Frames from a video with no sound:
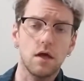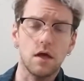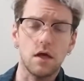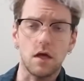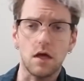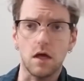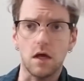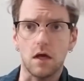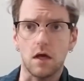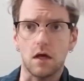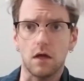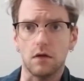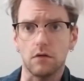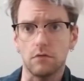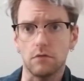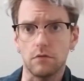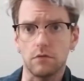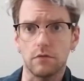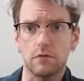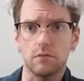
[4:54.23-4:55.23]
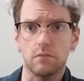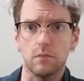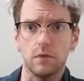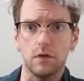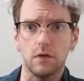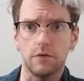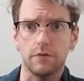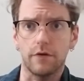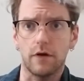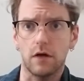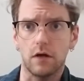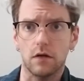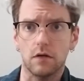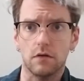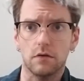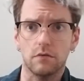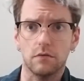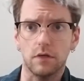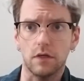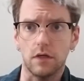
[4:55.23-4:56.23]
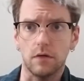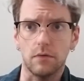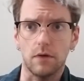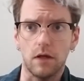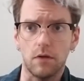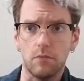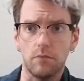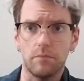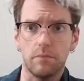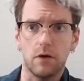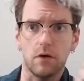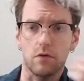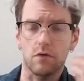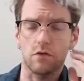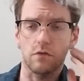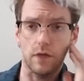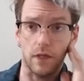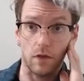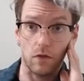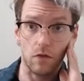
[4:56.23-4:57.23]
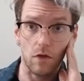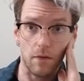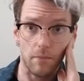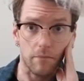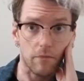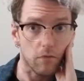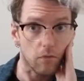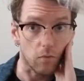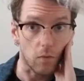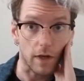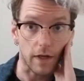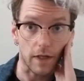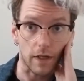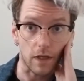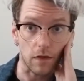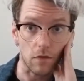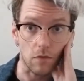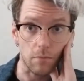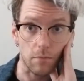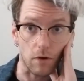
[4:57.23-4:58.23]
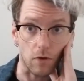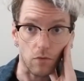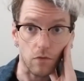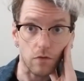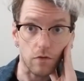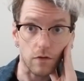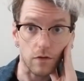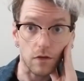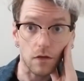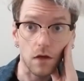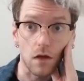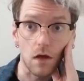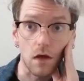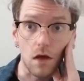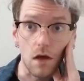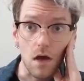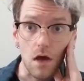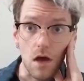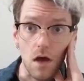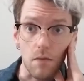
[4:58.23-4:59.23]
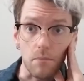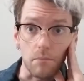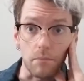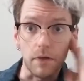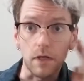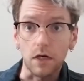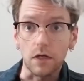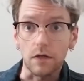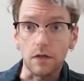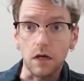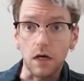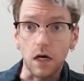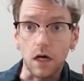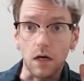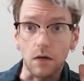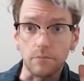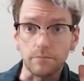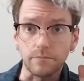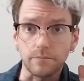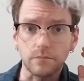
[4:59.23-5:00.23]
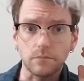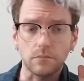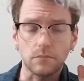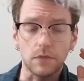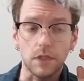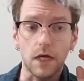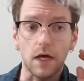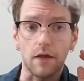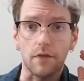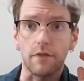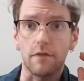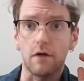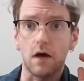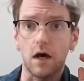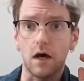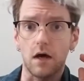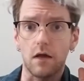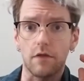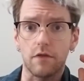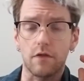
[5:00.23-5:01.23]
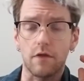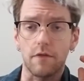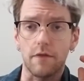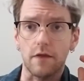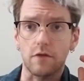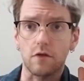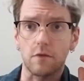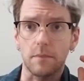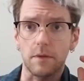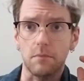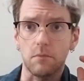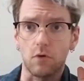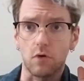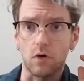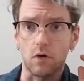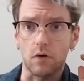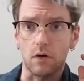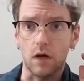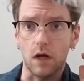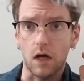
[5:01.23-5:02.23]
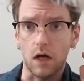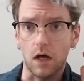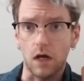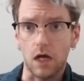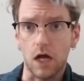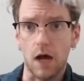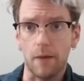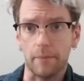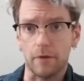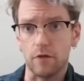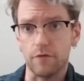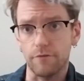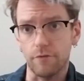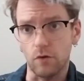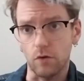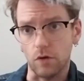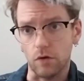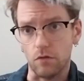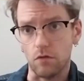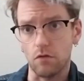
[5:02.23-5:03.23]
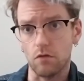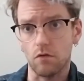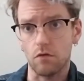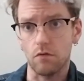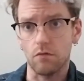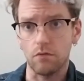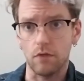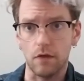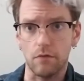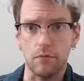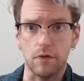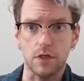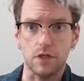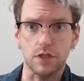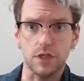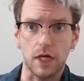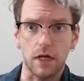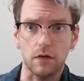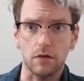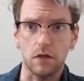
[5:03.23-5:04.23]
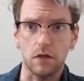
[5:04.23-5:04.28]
And we'll talk, I'll post links up when it gets posted. But yeah, so that's going to be more comics focused. They reached out